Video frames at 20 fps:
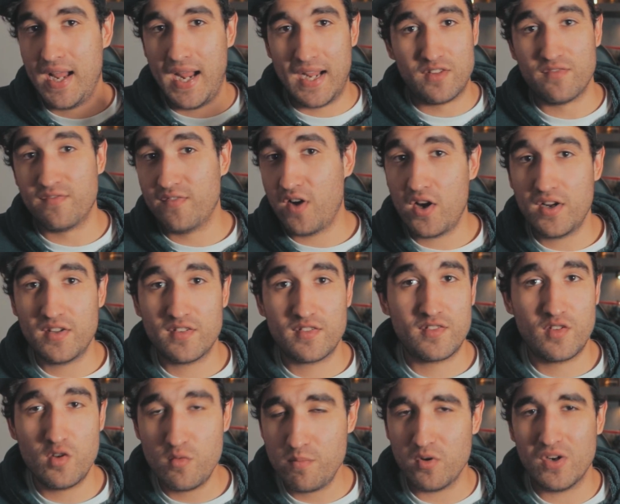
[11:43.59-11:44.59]
It's very
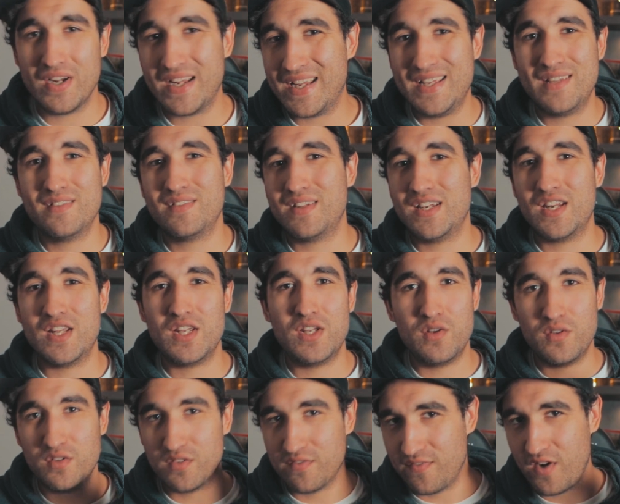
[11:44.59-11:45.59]
super easy to
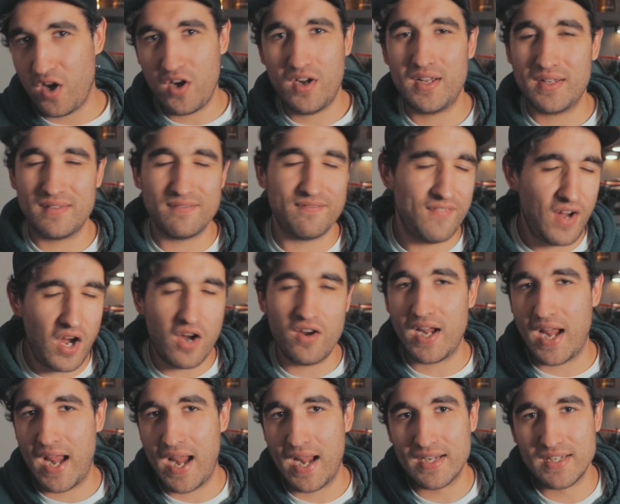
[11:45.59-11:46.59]
use, very,
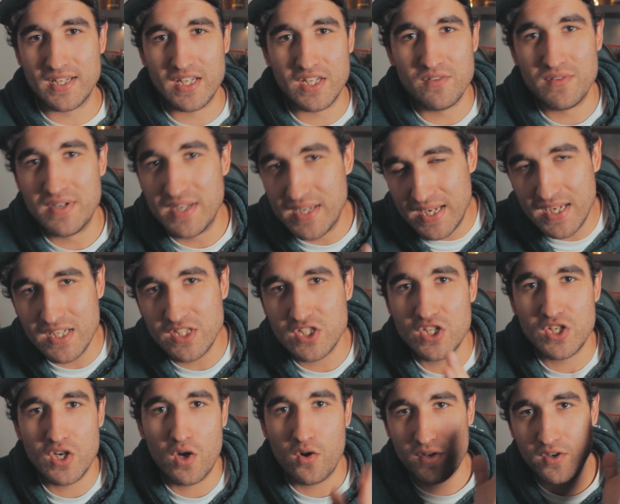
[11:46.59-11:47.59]
very handy. You need
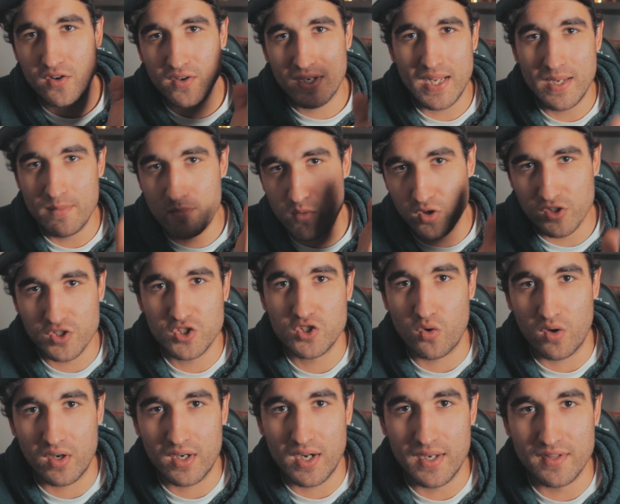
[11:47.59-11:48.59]
to know your keyboard
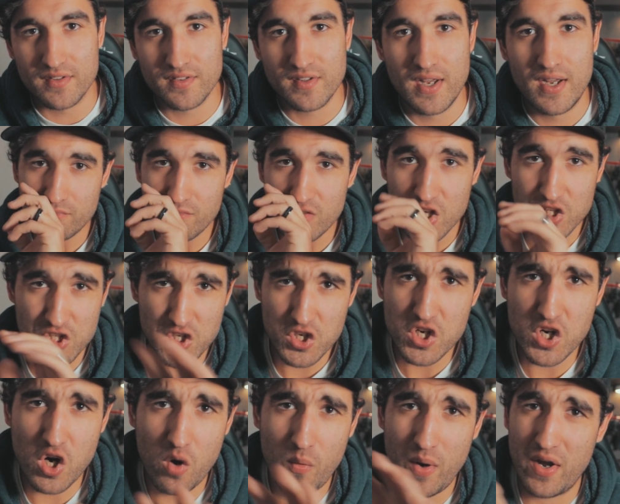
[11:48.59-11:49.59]
shortcuts. You
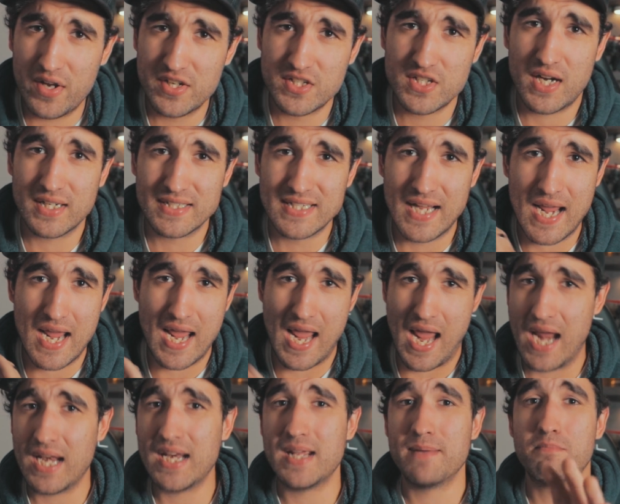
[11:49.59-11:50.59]
can go out and talk to
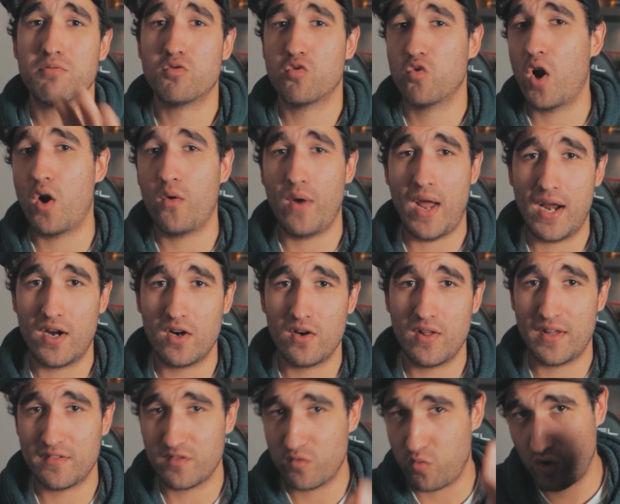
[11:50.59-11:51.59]
any pro editor
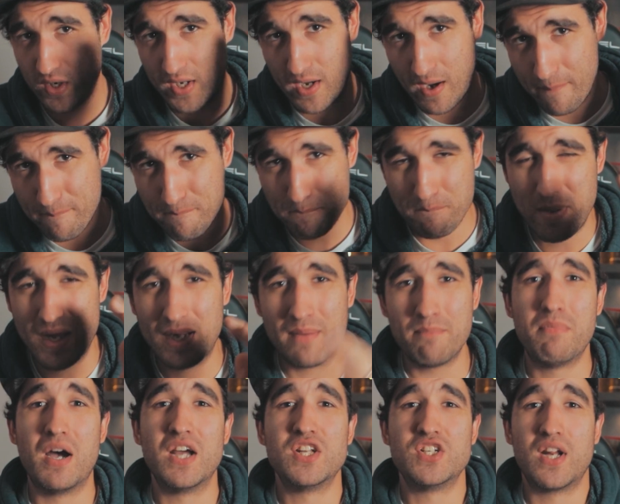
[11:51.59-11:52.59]
that's working on big
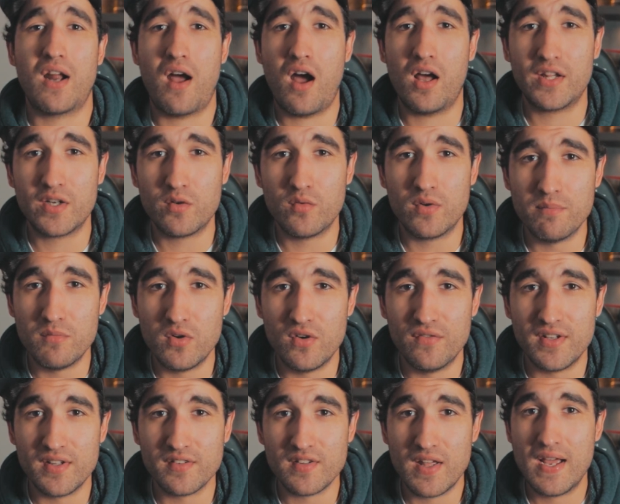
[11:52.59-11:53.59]
budget Hollywood
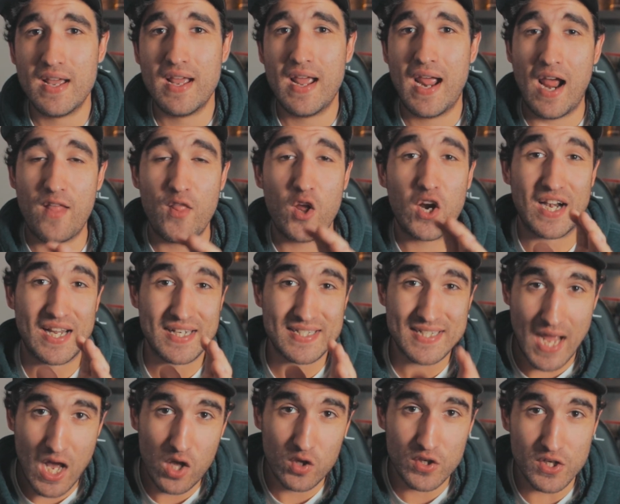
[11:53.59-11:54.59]
movies, and they're going to
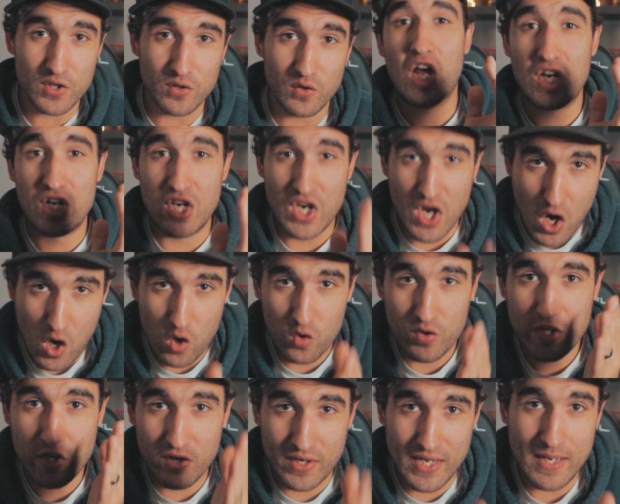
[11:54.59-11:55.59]
tell you, know
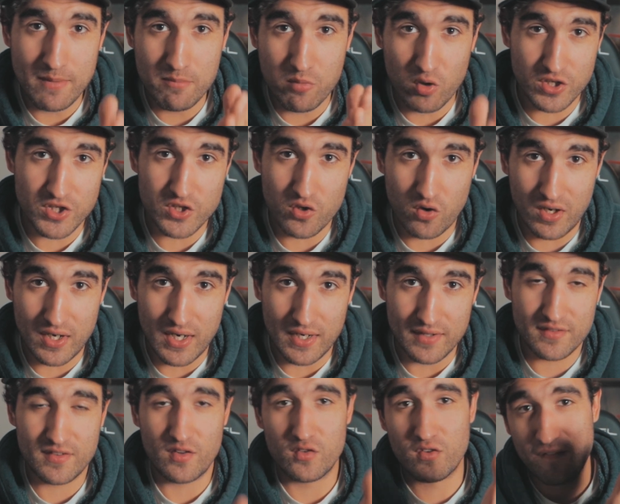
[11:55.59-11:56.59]
your keyboard
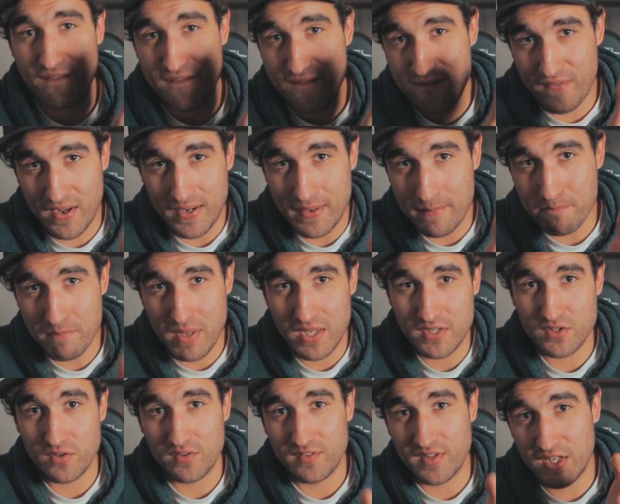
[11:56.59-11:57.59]
shortcuts. Those are
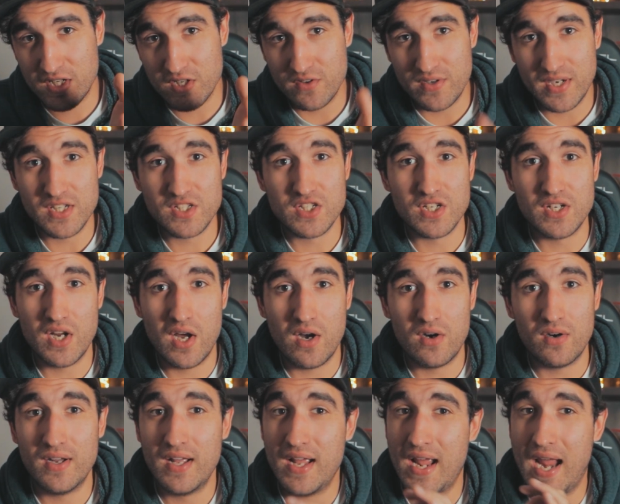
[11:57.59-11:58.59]
fundamentals that you need to
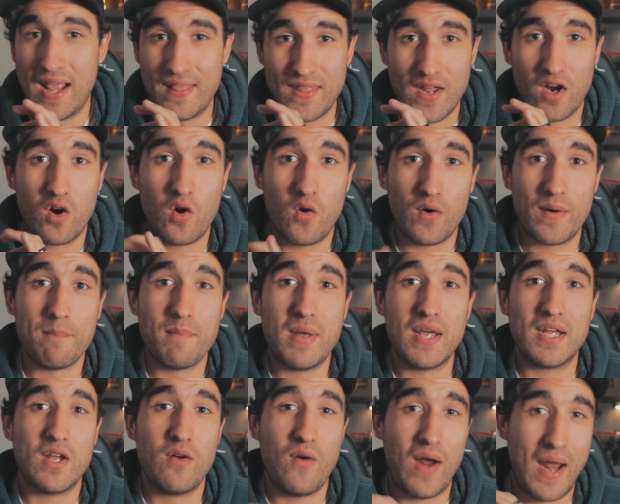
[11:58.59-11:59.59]
know, and they're going to
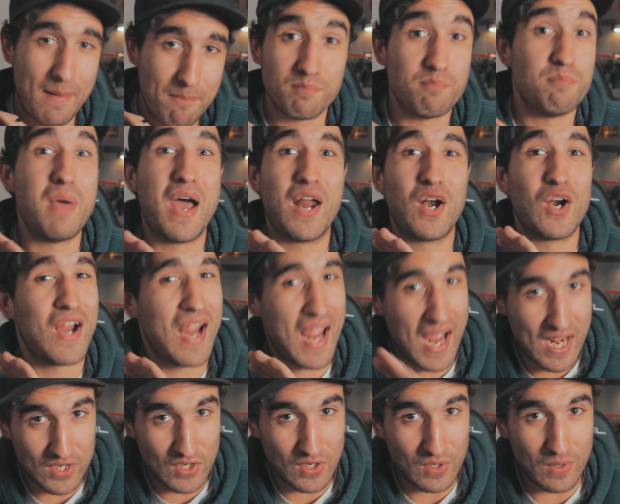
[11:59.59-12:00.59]
make you a better
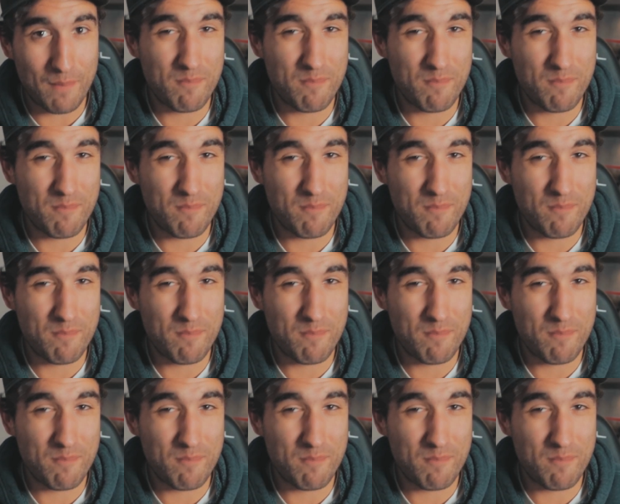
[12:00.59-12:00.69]
editor.